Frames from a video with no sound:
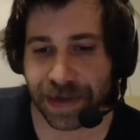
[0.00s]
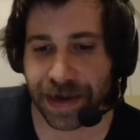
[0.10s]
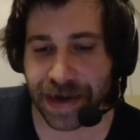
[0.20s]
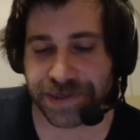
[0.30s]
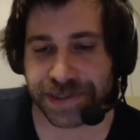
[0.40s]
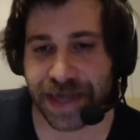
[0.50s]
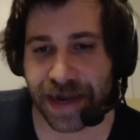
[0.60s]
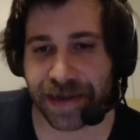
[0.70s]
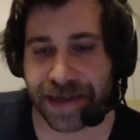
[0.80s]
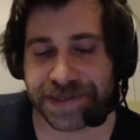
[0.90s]
And I just
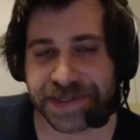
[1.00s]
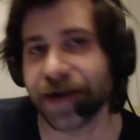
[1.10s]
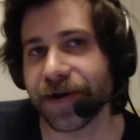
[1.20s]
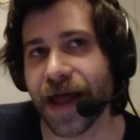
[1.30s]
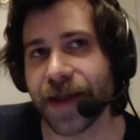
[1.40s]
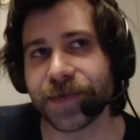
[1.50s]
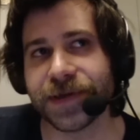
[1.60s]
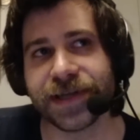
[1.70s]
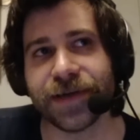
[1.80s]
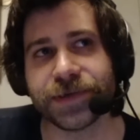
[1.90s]
kind of like stared at him
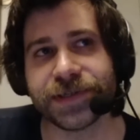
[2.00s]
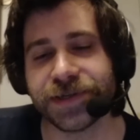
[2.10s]
because I wasn't